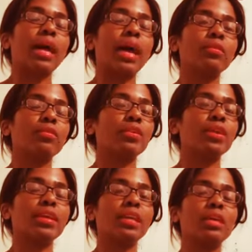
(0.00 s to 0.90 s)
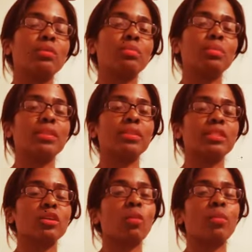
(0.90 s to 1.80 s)
I don't think that he would be
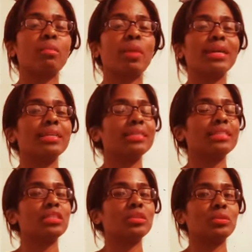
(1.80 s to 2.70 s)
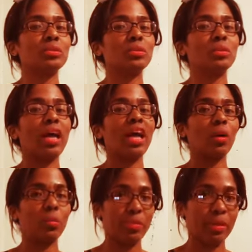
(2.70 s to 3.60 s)
this open-minded to
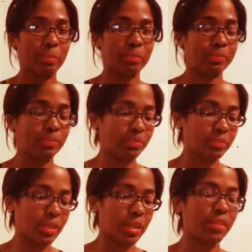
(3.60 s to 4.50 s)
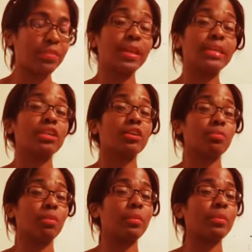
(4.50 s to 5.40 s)
help them. And I think he's going to
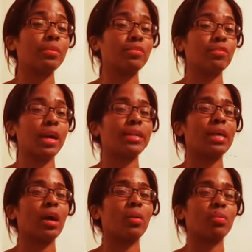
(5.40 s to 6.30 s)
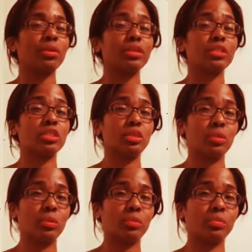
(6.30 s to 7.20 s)
probably find out pretty
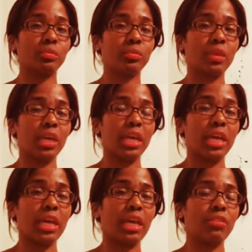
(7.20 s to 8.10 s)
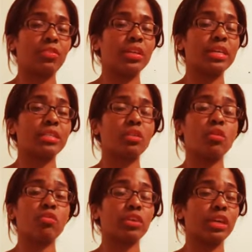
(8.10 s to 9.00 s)
soon if he doesn't
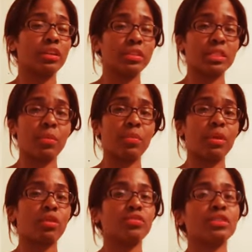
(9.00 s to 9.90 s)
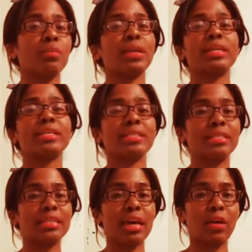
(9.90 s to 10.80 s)
overhear something or if somebody
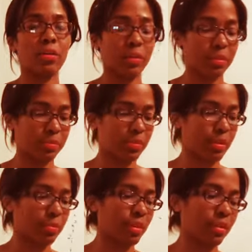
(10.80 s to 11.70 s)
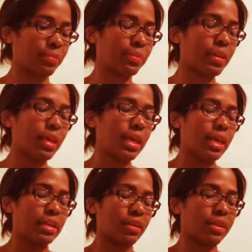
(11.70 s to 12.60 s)
doesn't tell him something.
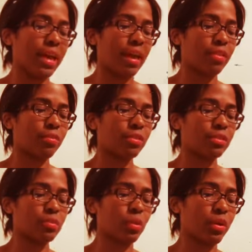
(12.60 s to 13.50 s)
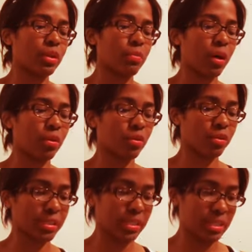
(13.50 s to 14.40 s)
Now, Catherine is worried about
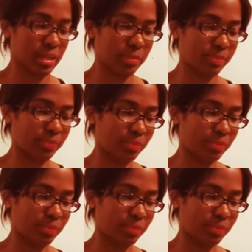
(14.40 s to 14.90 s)
Christy.